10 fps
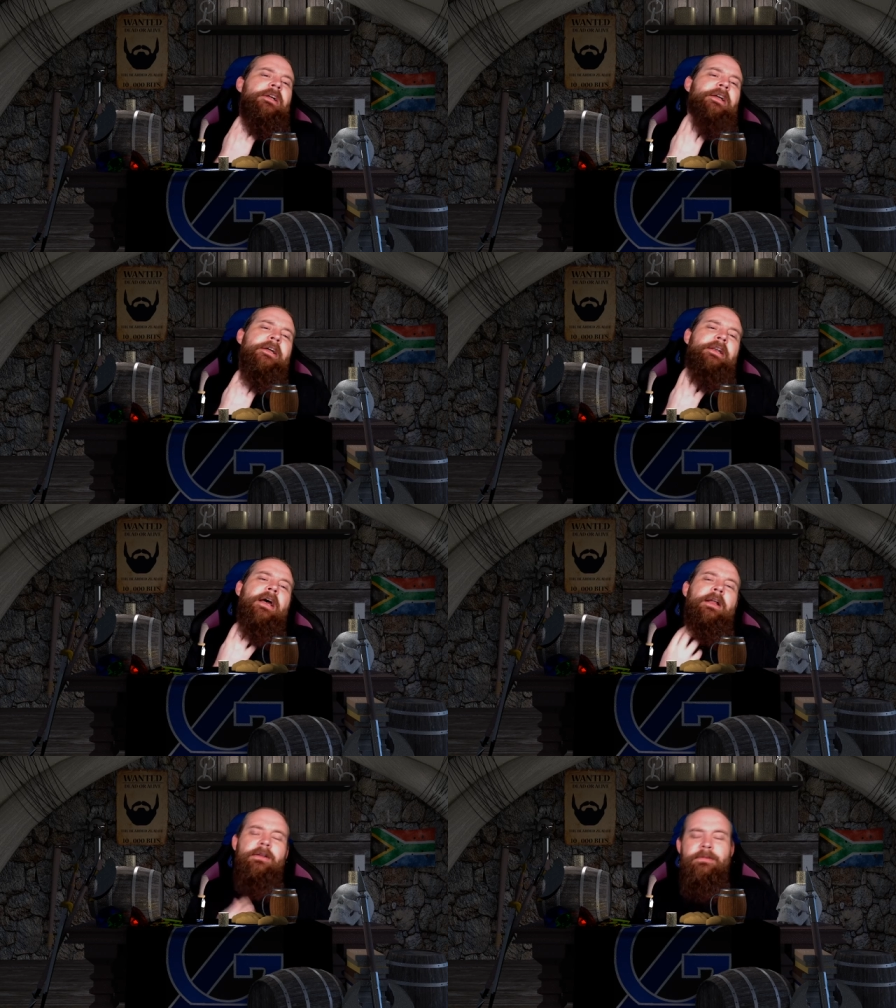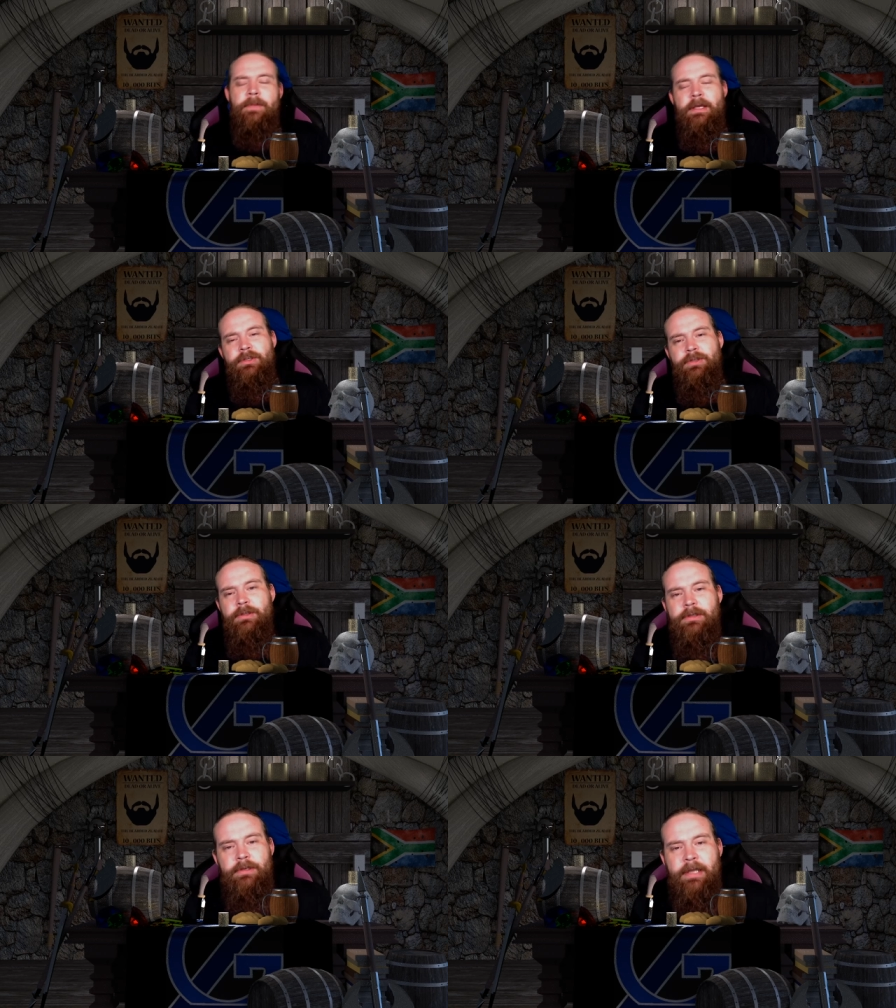and I'll make
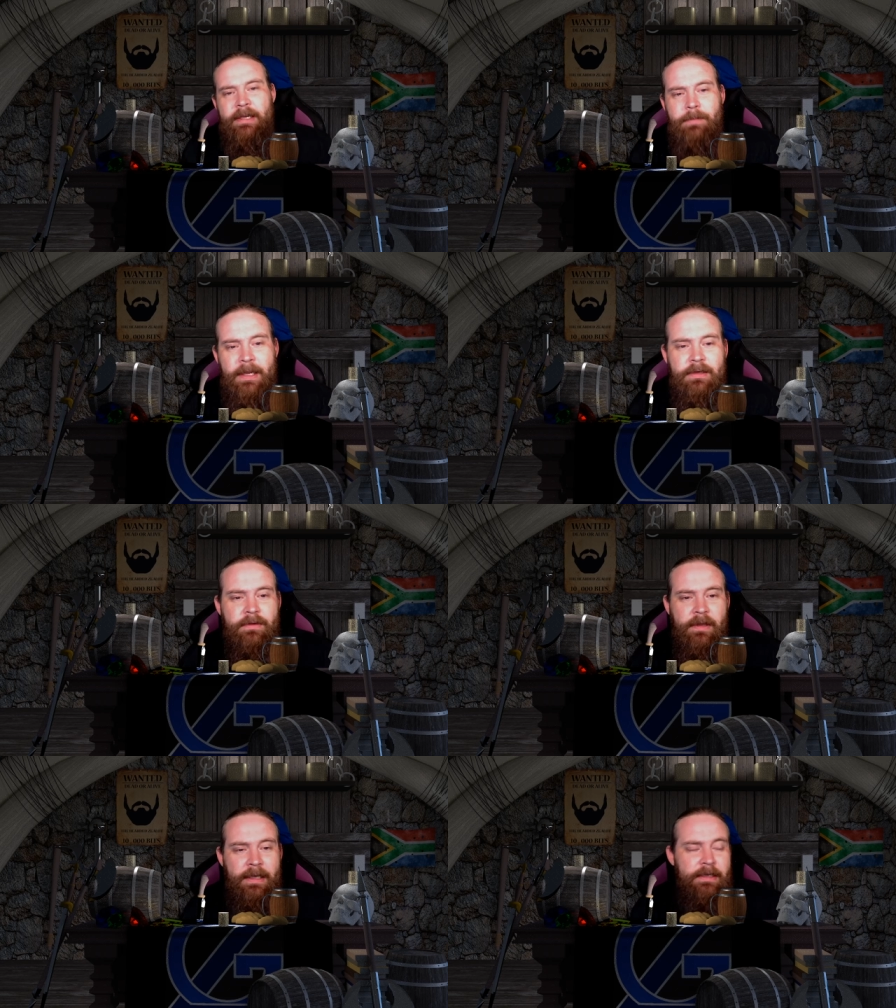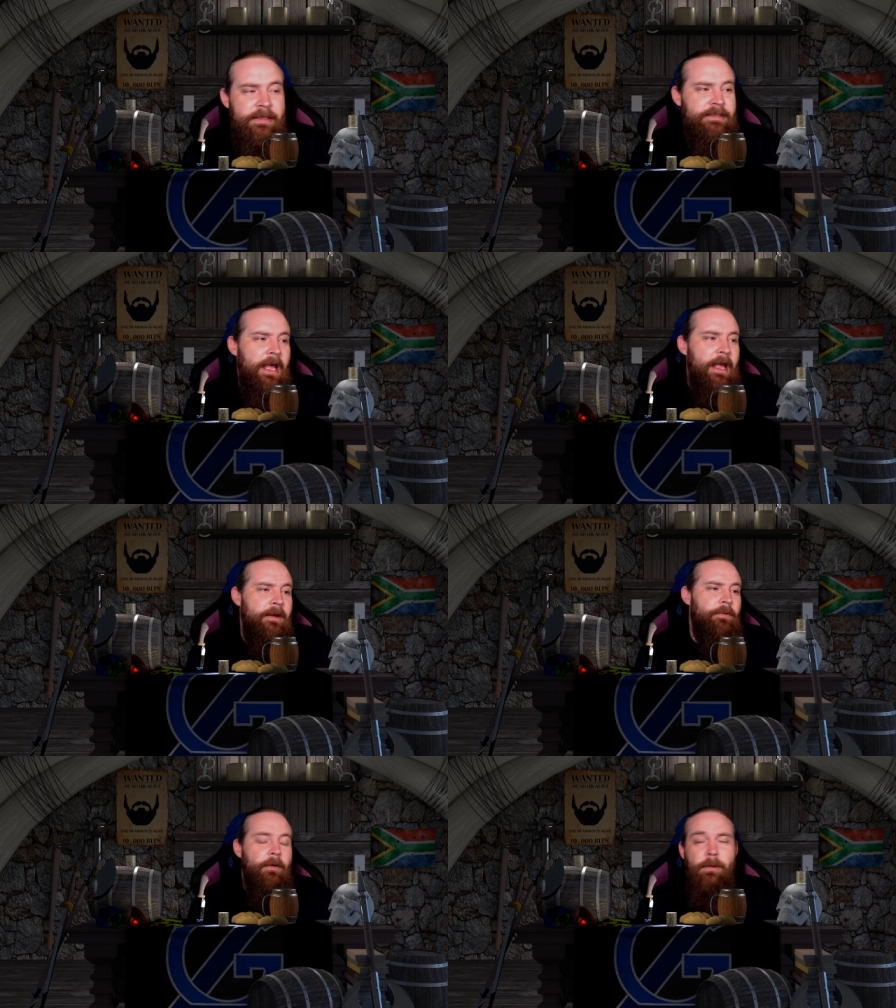sure to get back to that list
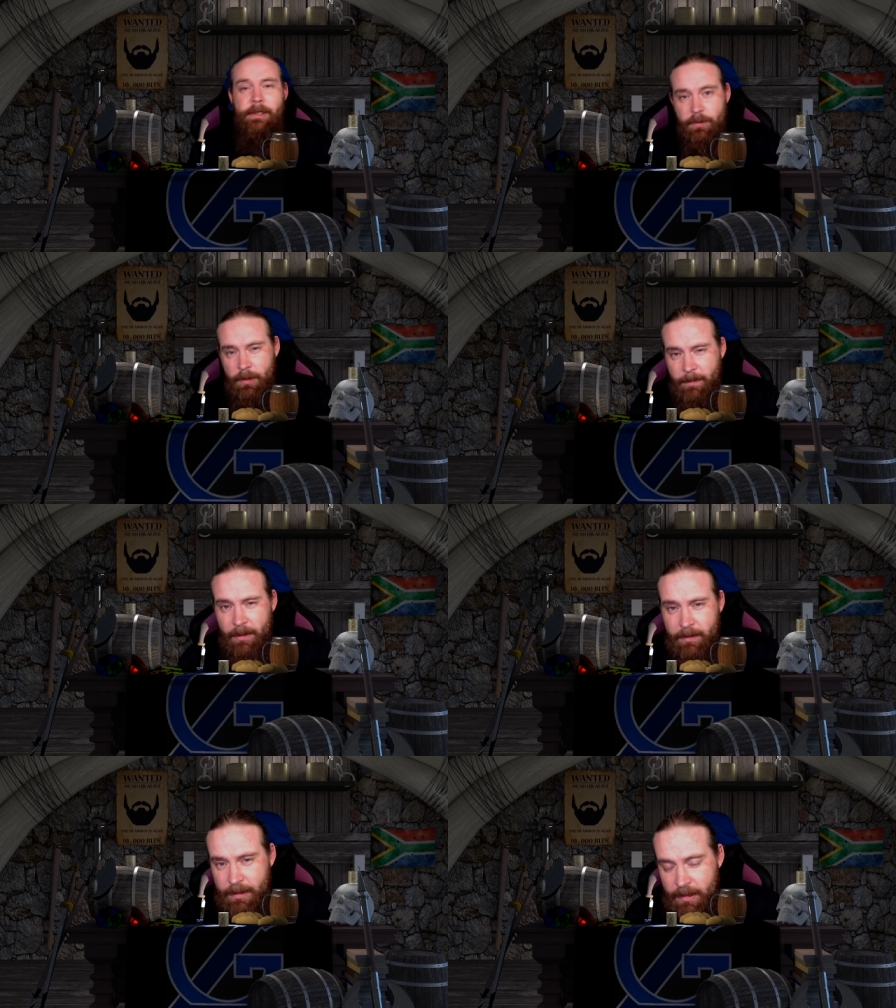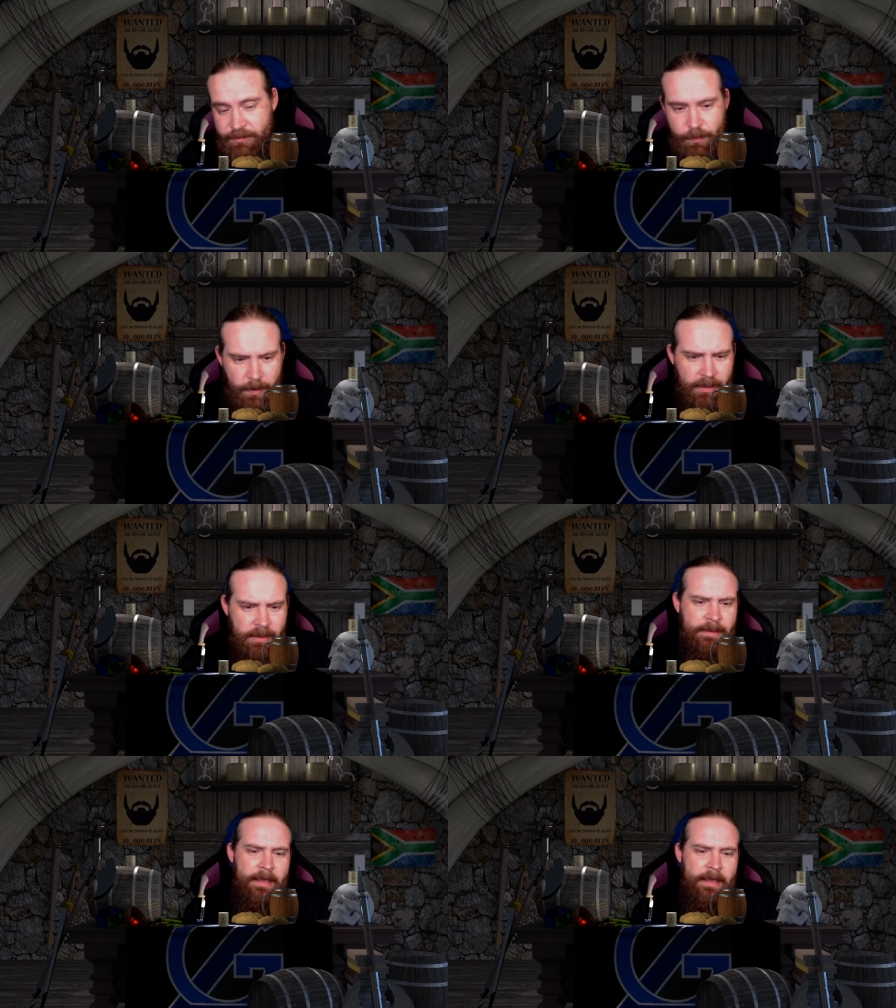and probably talk about it next week.